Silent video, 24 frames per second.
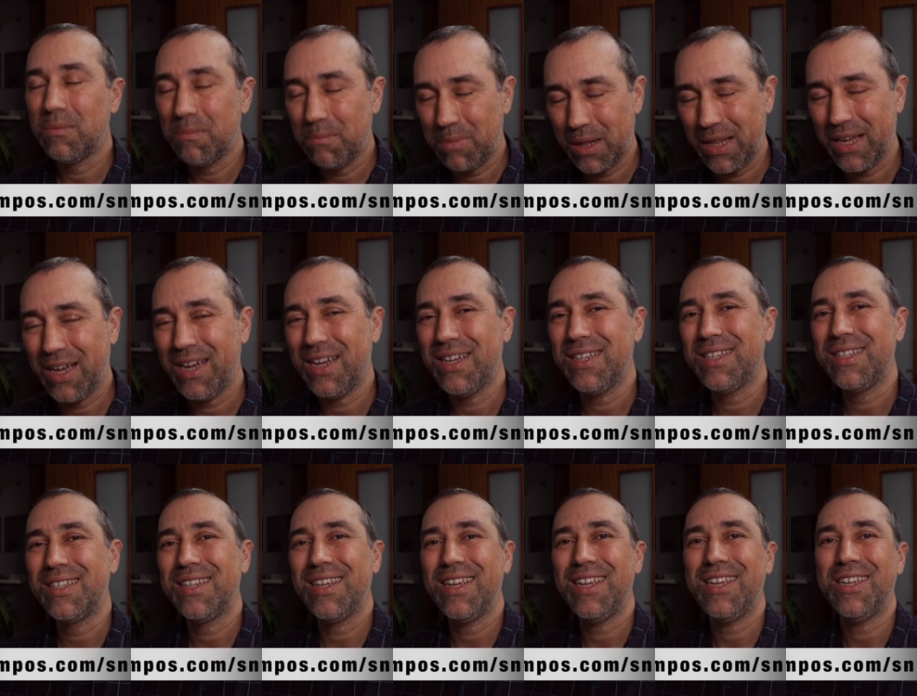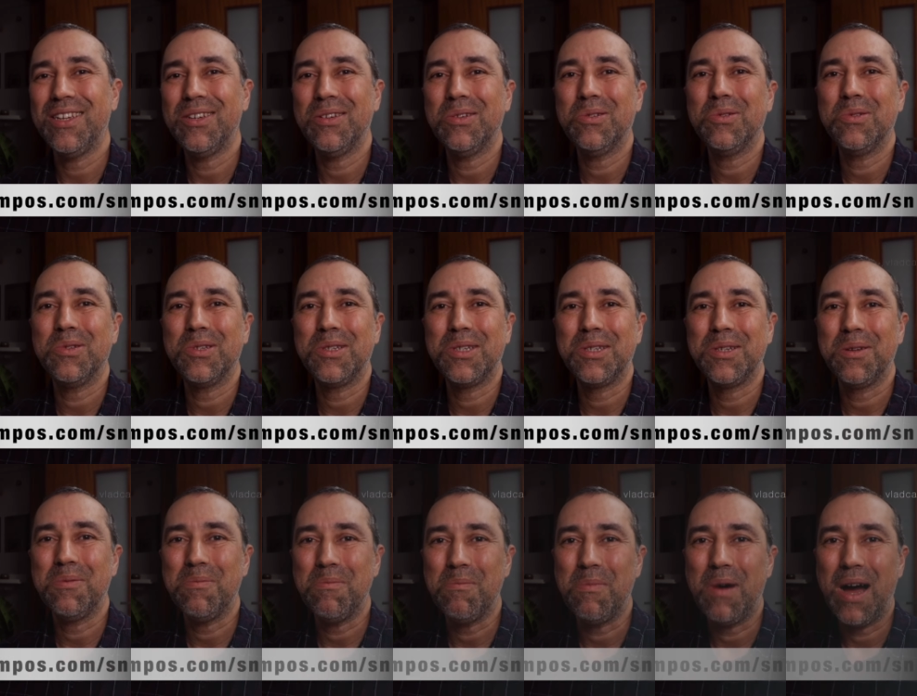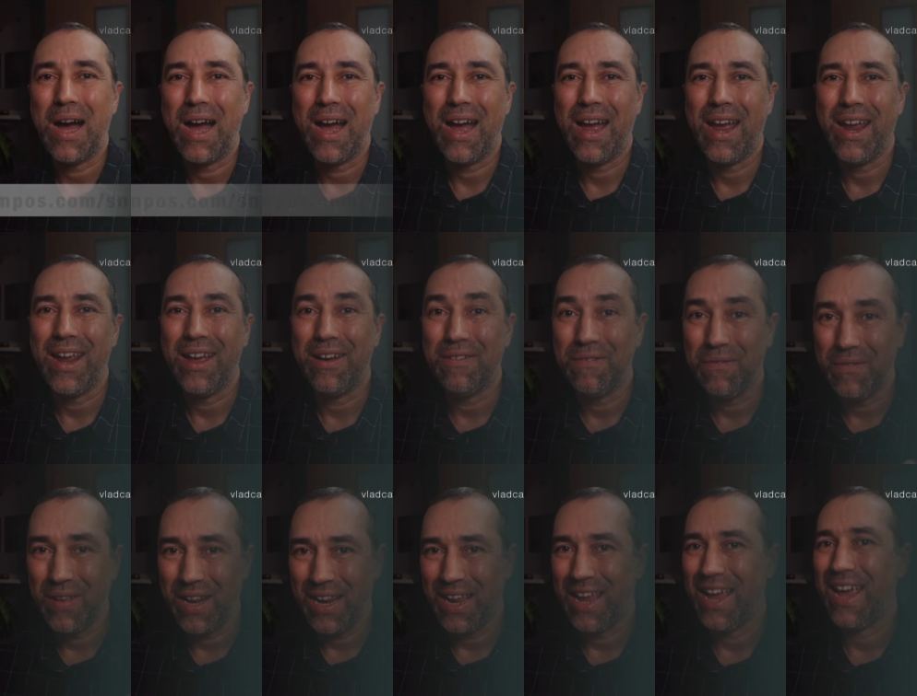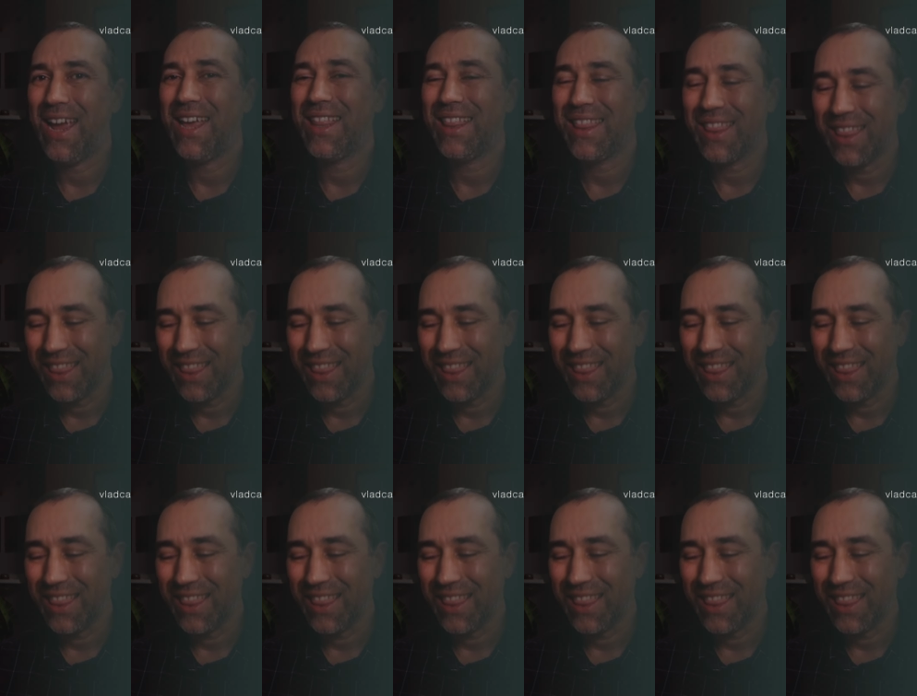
please use my affiliate